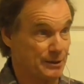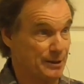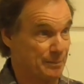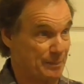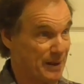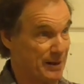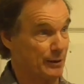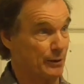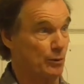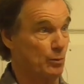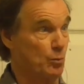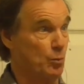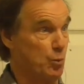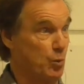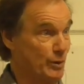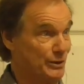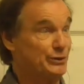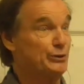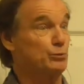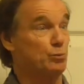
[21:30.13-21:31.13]
depending on
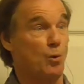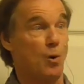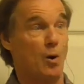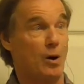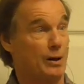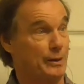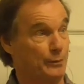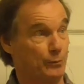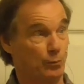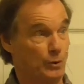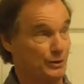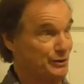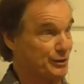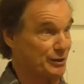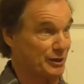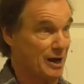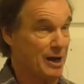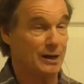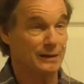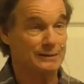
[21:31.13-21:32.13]
what you want and what your
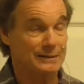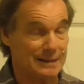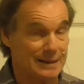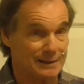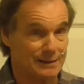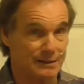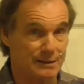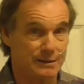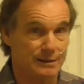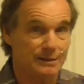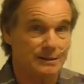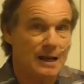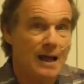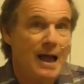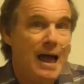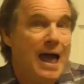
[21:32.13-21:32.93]
context is.